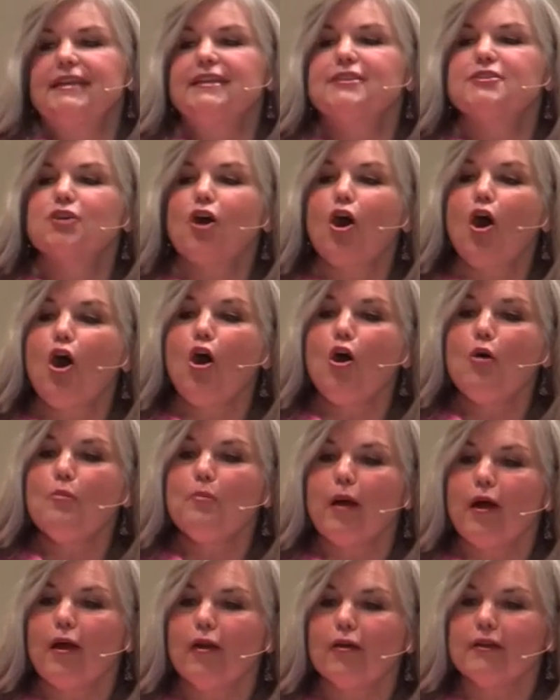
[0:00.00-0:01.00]
It's all
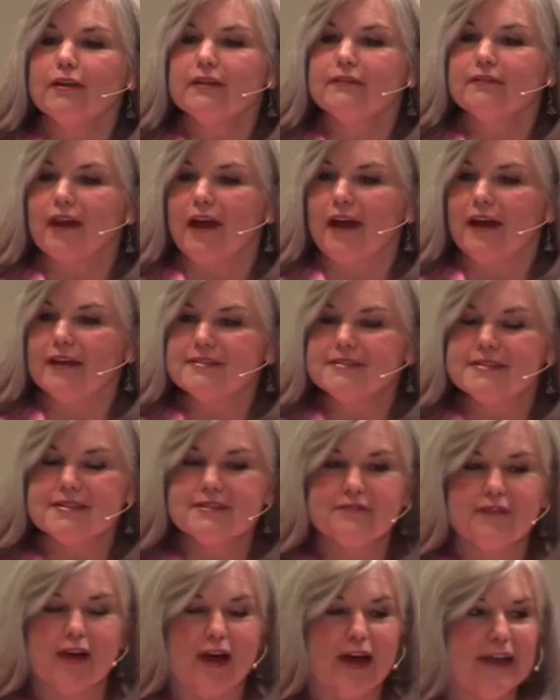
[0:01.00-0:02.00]
part of God's
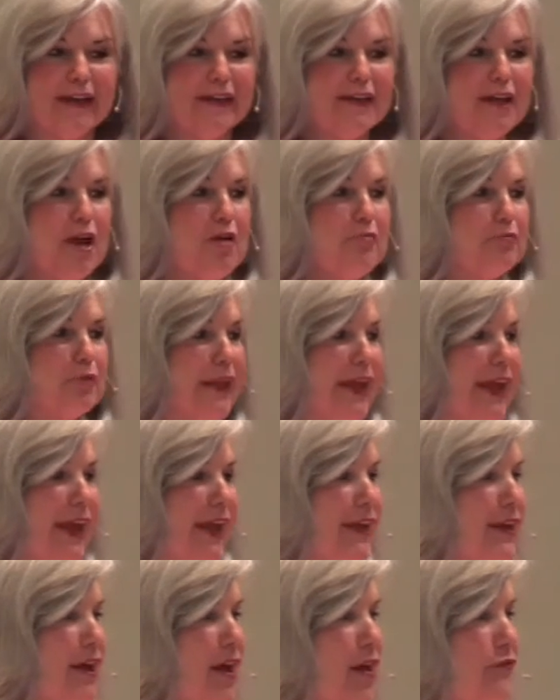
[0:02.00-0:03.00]
divine
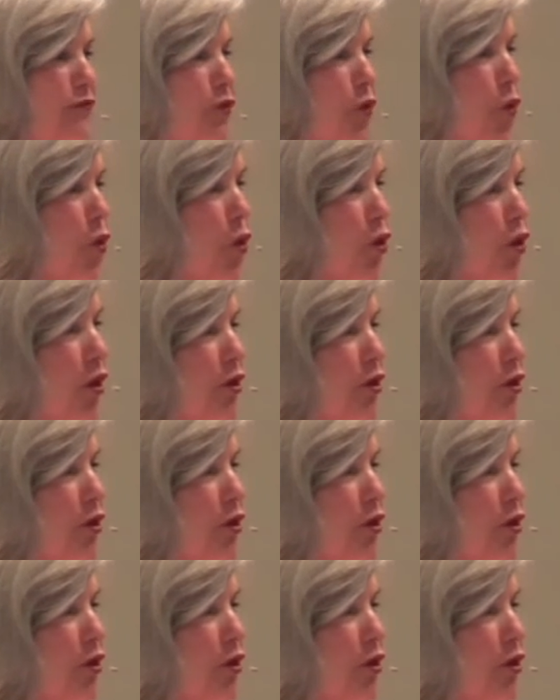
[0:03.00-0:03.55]
plan for